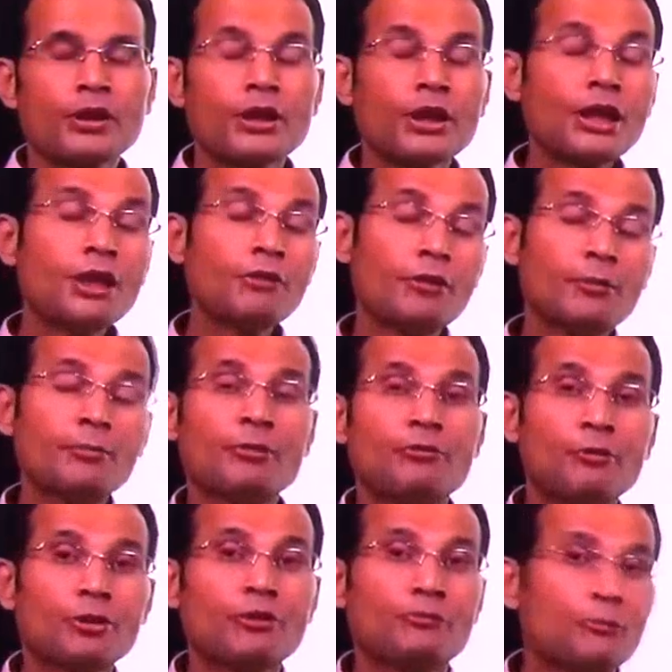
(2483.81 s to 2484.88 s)
Even
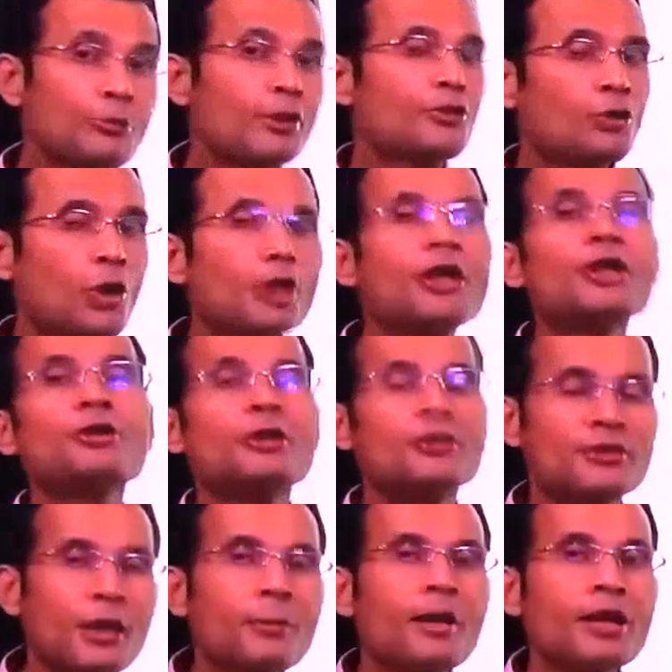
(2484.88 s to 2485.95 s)
before the food has gone into the
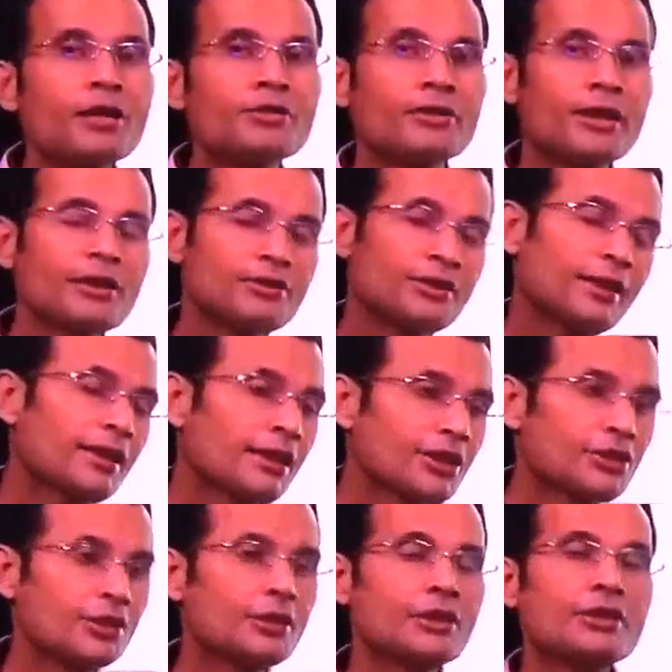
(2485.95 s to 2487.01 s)
stomach, there is
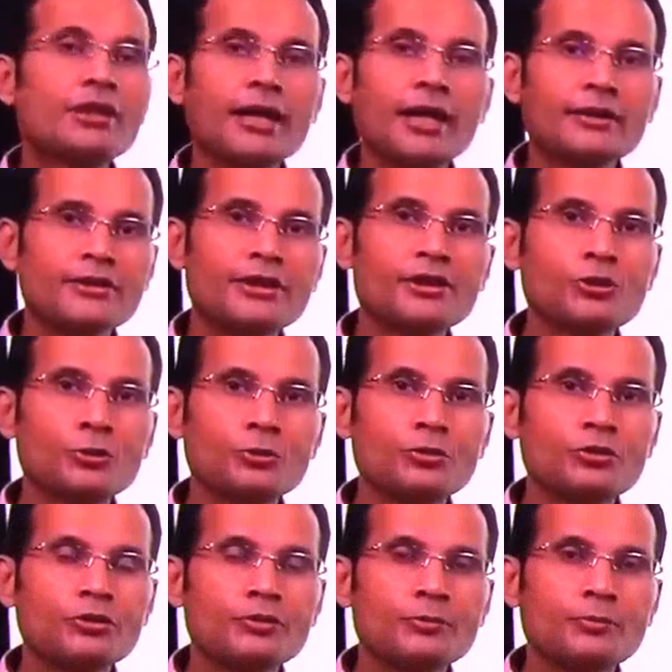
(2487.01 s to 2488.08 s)
secretion in the gastric
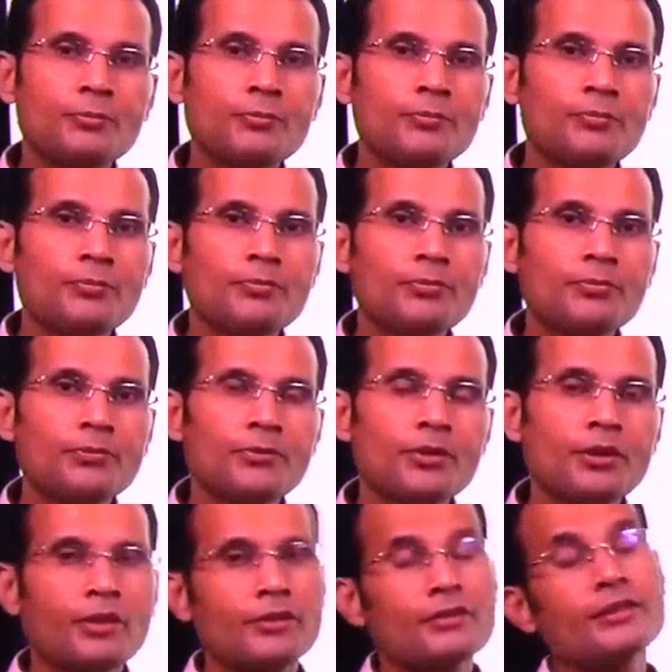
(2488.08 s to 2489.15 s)
juice.
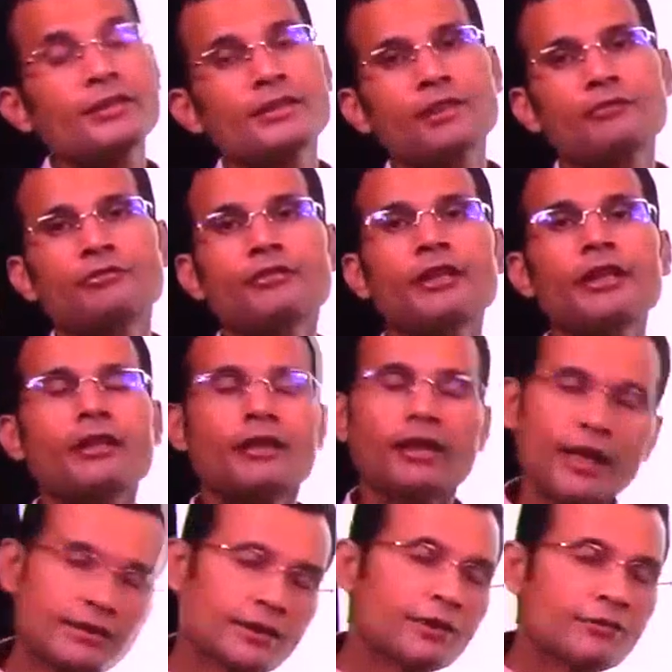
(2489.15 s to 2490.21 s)
This is a
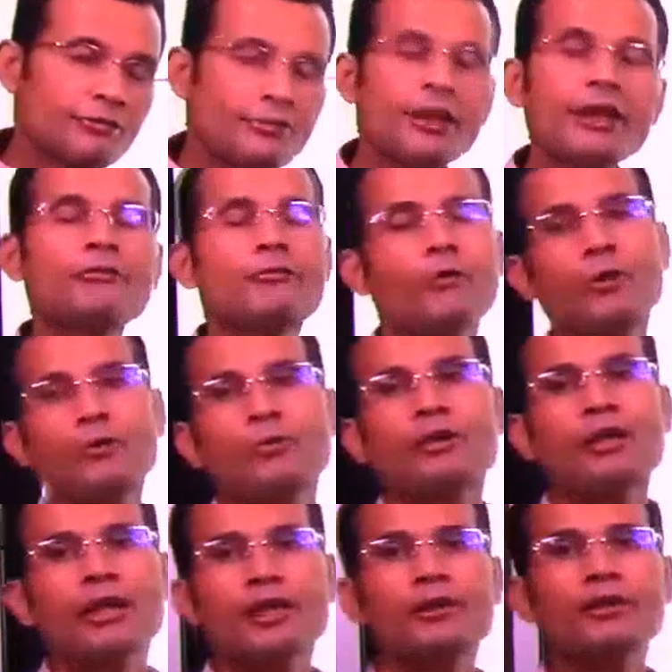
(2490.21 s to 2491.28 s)
classic feed
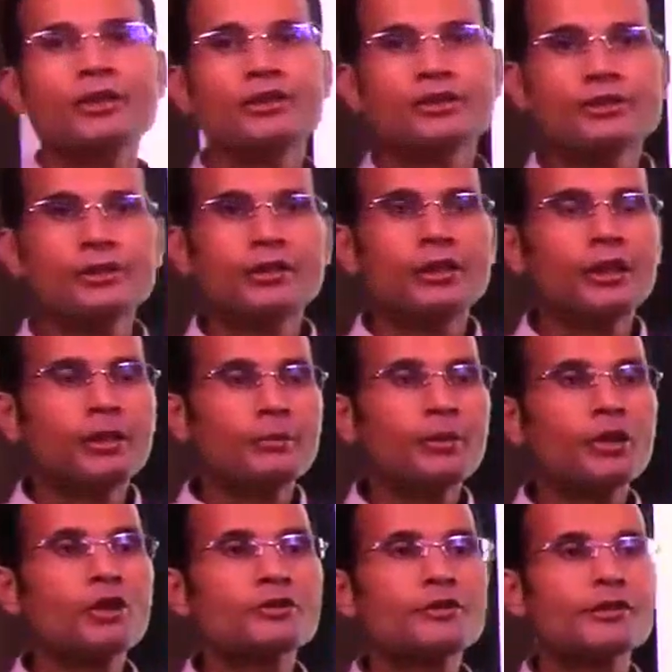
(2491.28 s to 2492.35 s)
forward regulation,
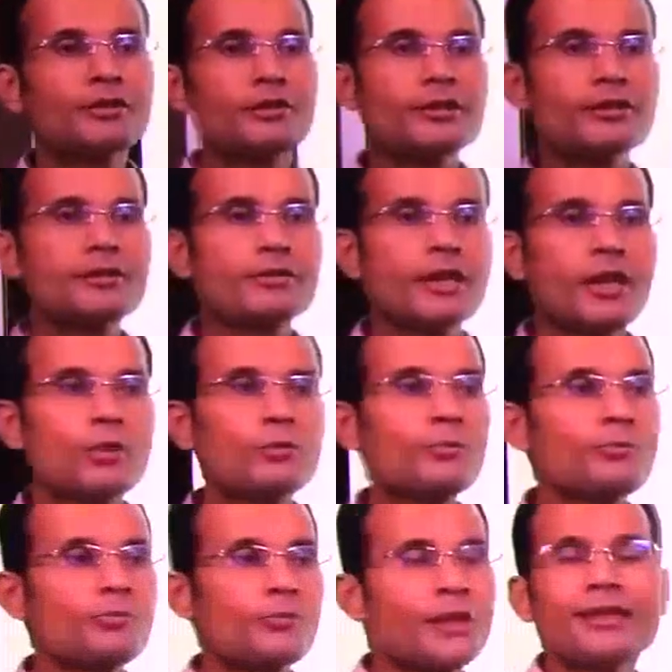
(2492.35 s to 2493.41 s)
because this is now,
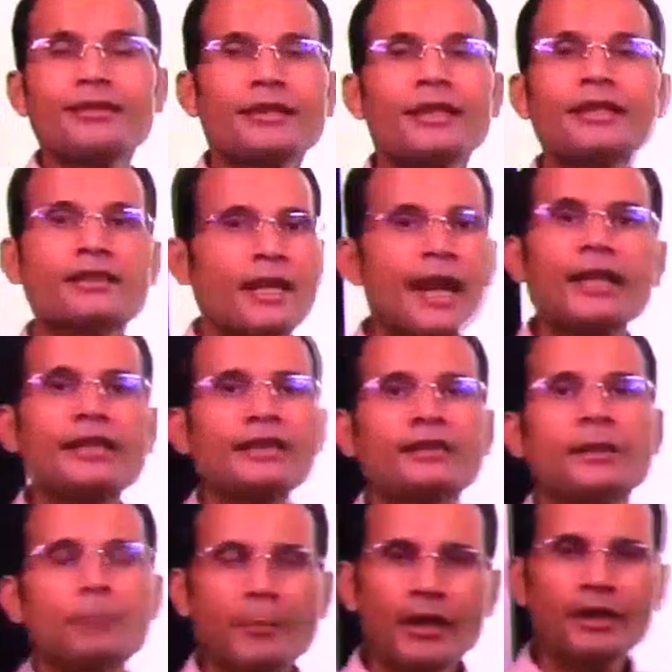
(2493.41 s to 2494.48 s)
it's
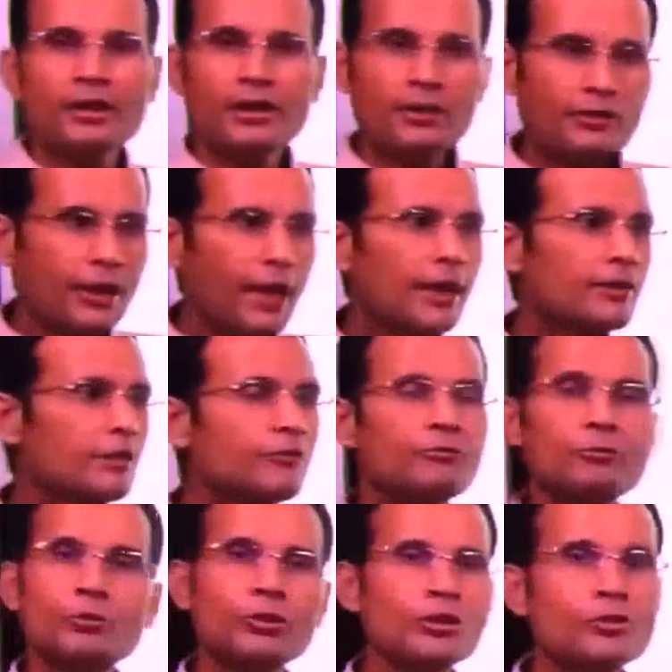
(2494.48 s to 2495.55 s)
anticipated that the
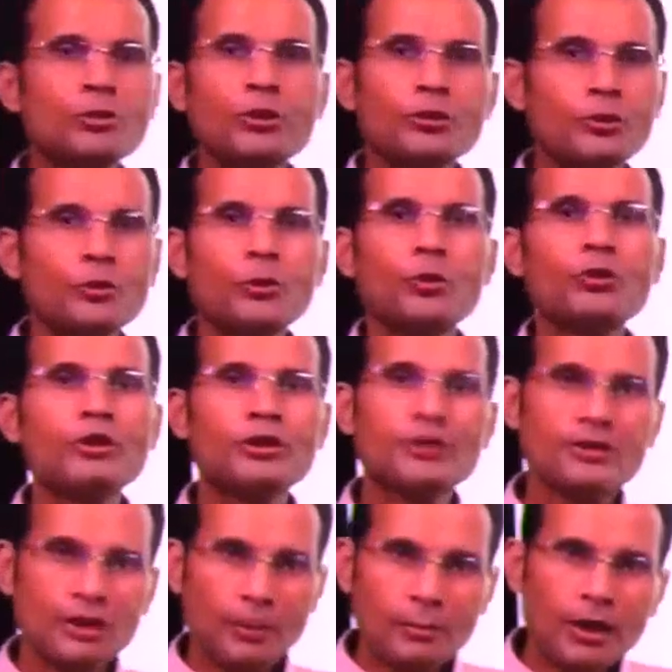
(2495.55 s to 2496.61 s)
food is going to go into the
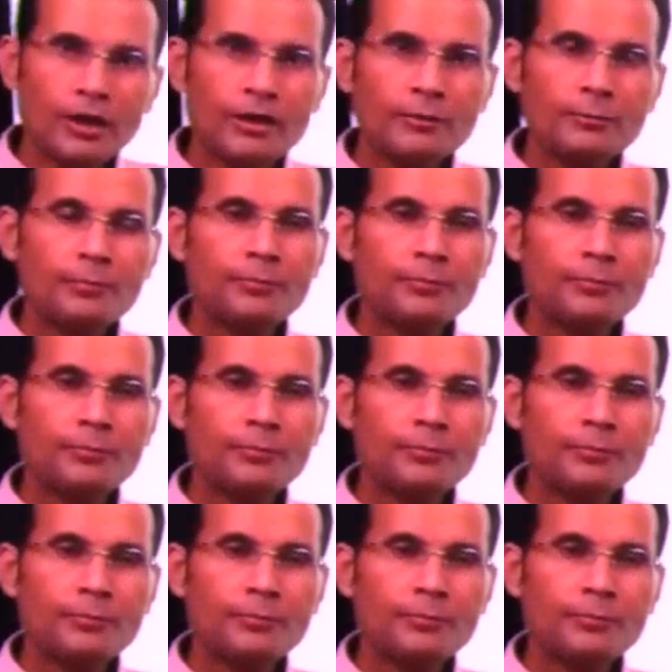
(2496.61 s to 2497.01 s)
stomach,